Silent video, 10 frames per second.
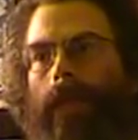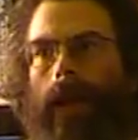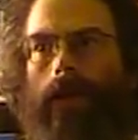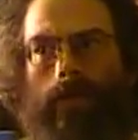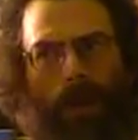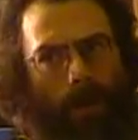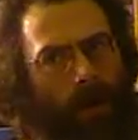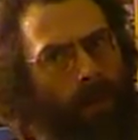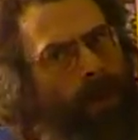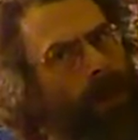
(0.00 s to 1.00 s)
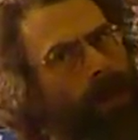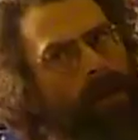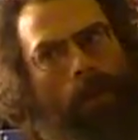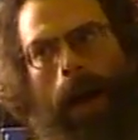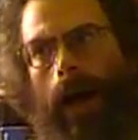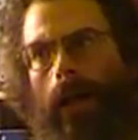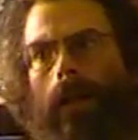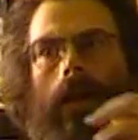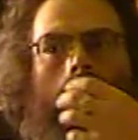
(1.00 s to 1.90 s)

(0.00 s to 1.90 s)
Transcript: They could be doing really well,